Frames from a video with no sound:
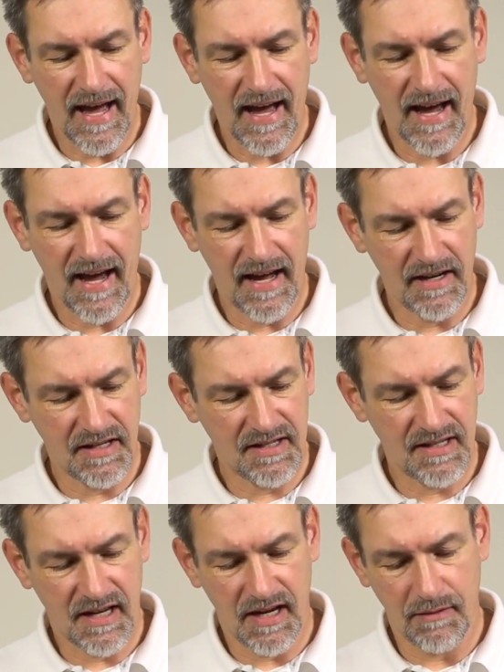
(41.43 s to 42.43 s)
And
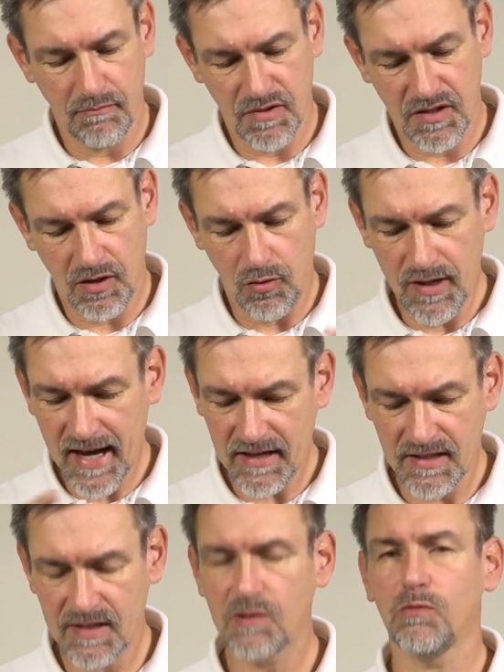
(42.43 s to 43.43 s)
so yes,